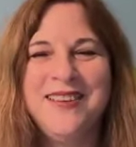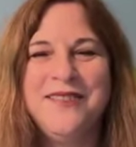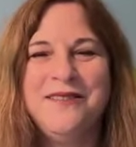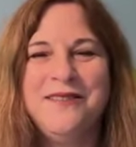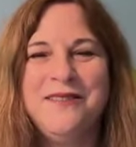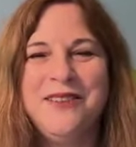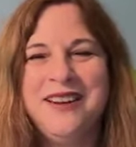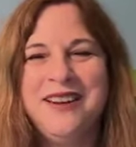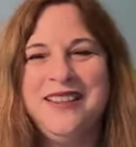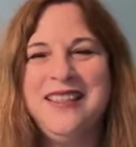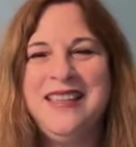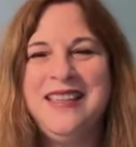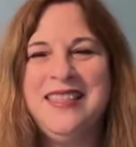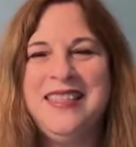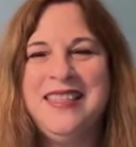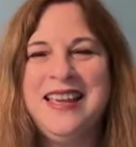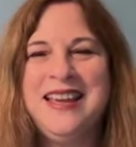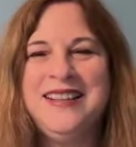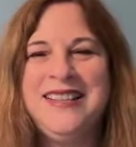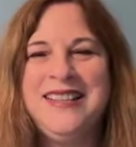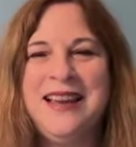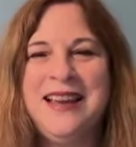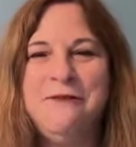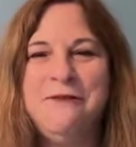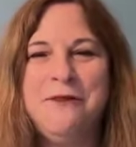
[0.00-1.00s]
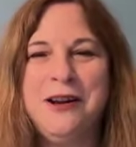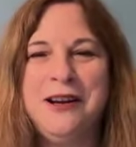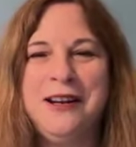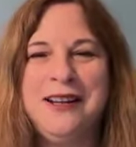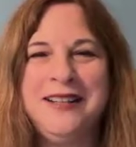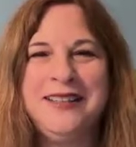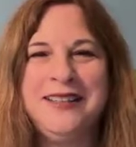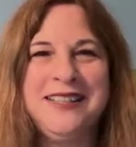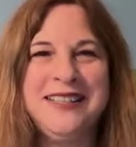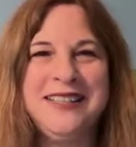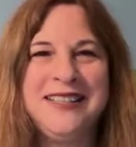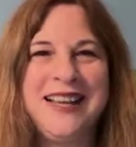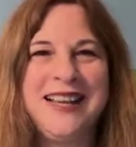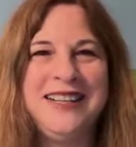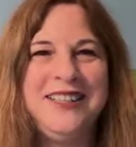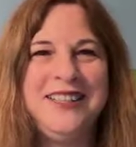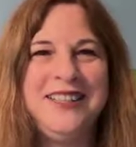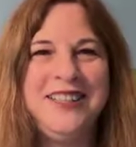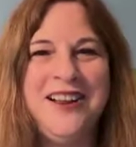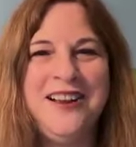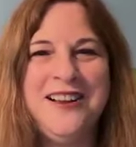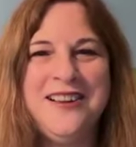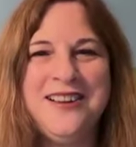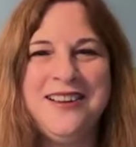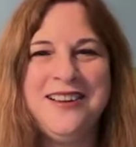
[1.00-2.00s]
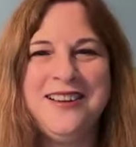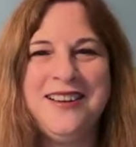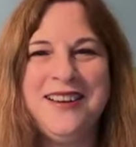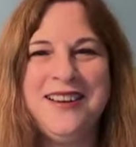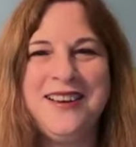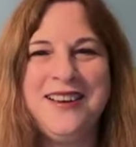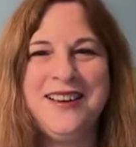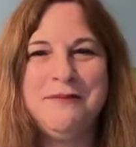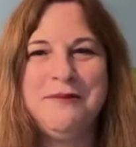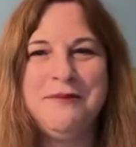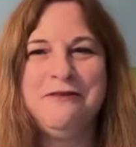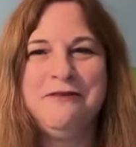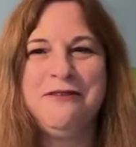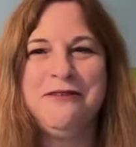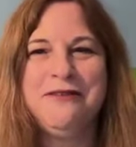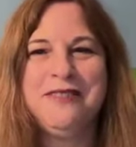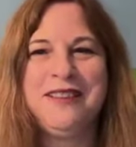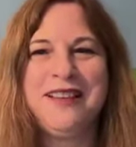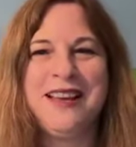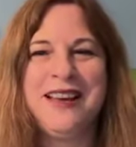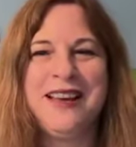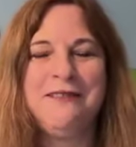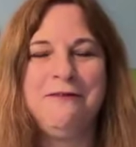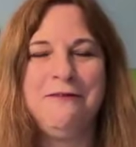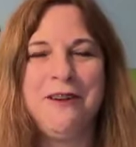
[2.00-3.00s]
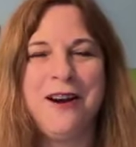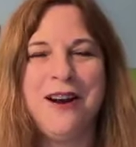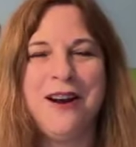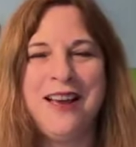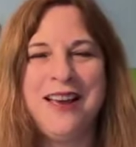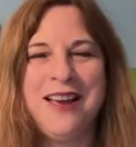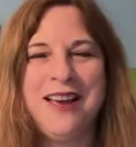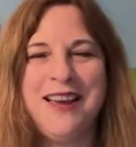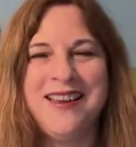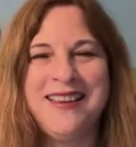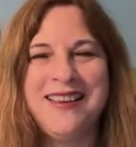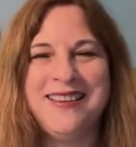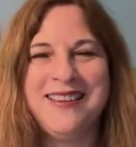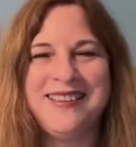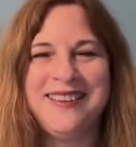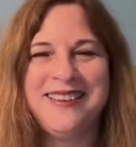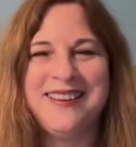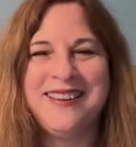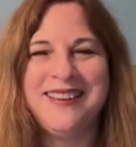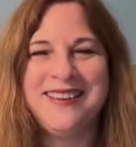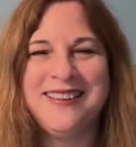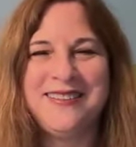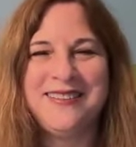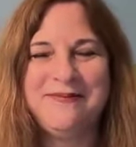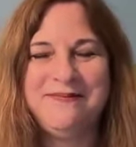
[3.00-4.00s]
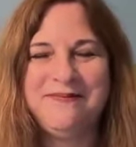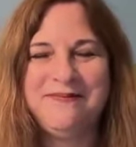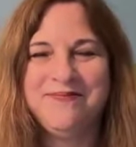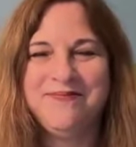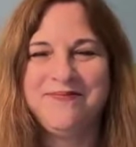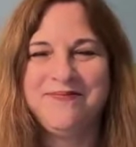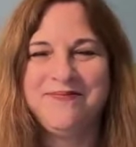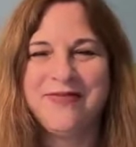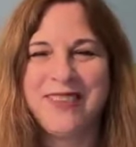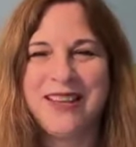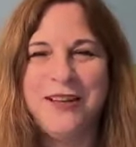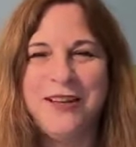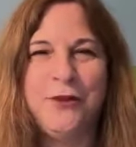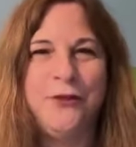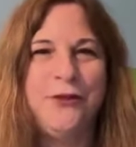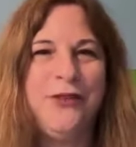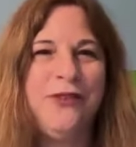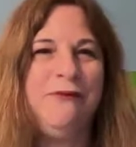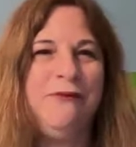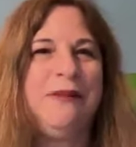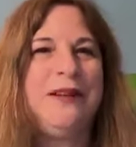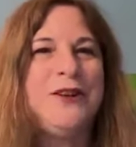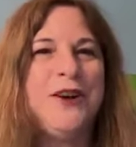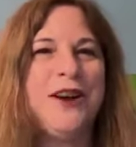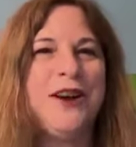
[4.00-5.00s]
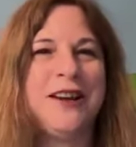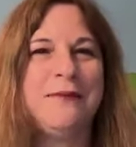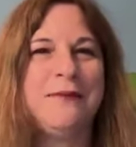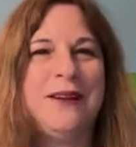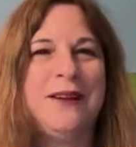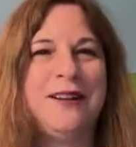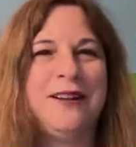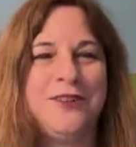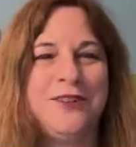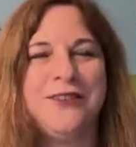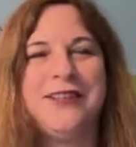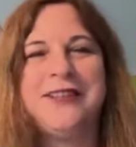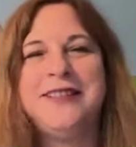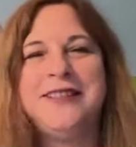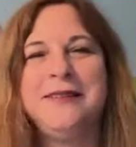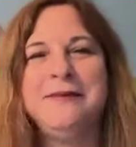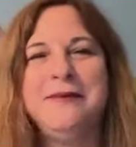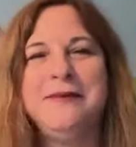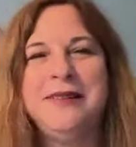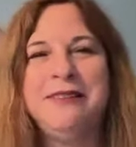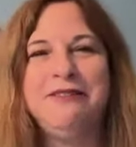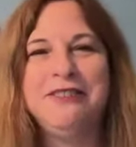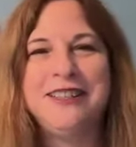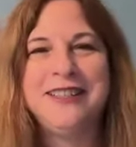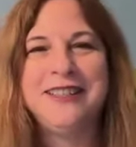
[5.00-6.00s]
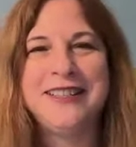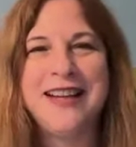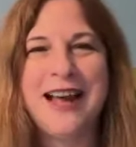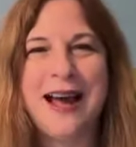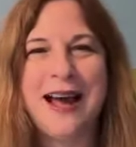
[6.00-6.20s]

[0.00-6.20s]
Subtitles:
one of the things I wanted to touch on, of again, why I know we've been talking about doing some different